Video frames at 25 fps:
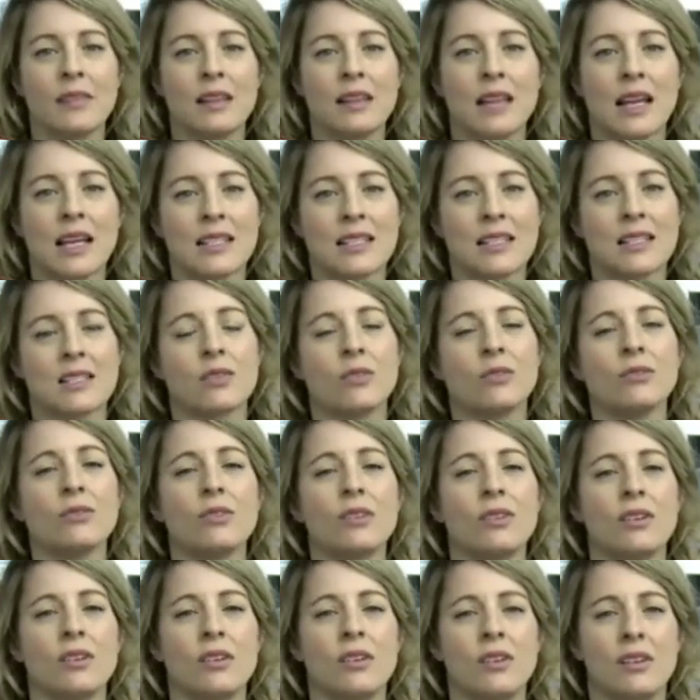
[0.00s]
l'accession
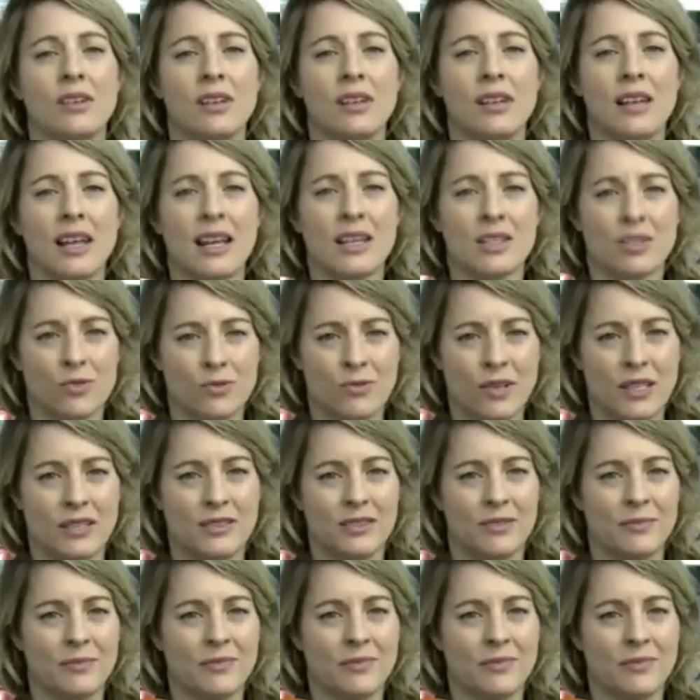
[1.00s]
de la Suède.